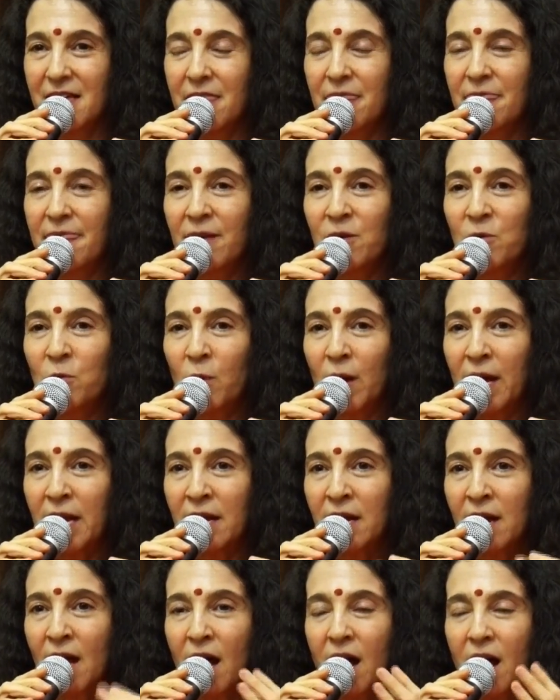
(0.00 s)
then
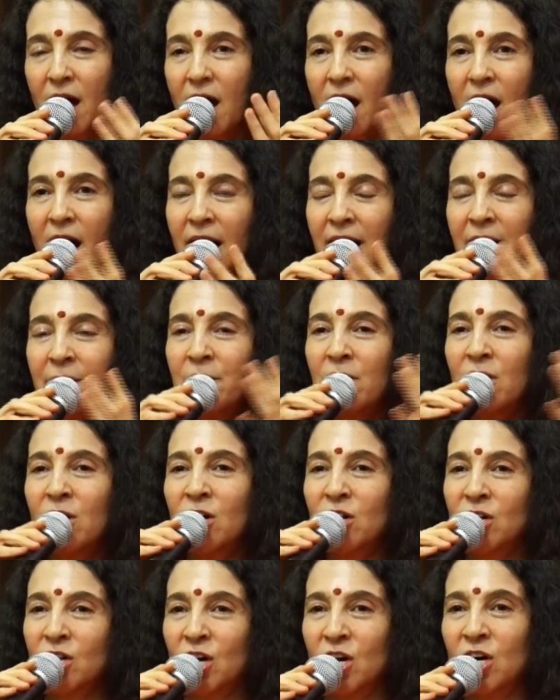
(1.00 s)
when I'm
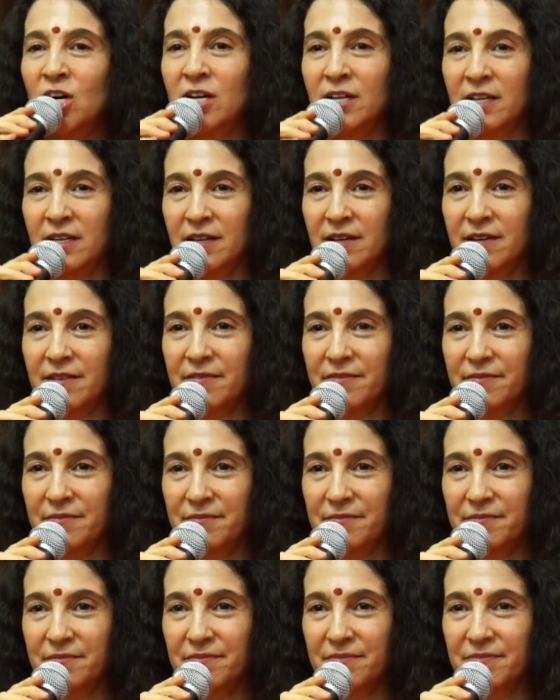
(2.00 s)
all gone,
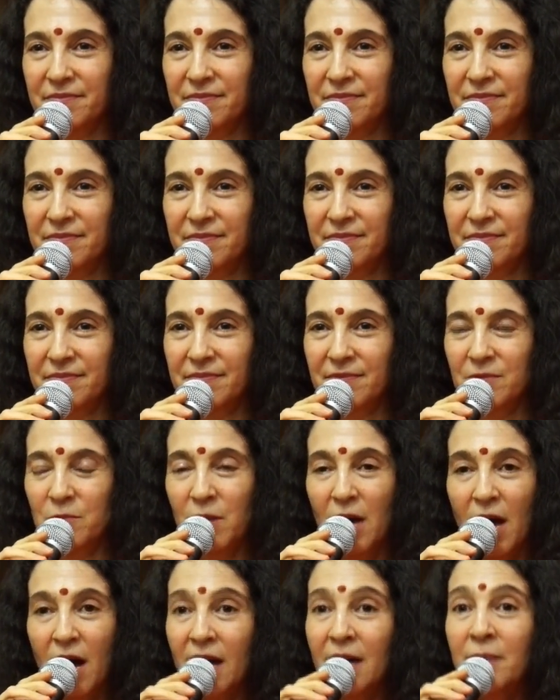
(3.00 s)

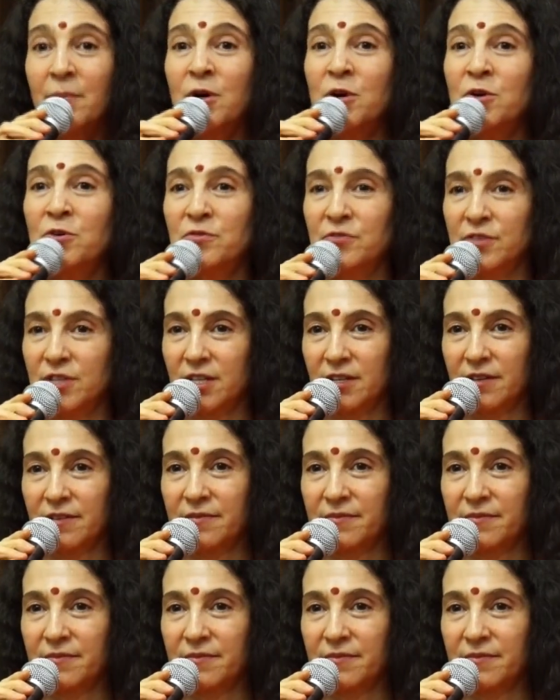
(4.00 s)
when I'm over,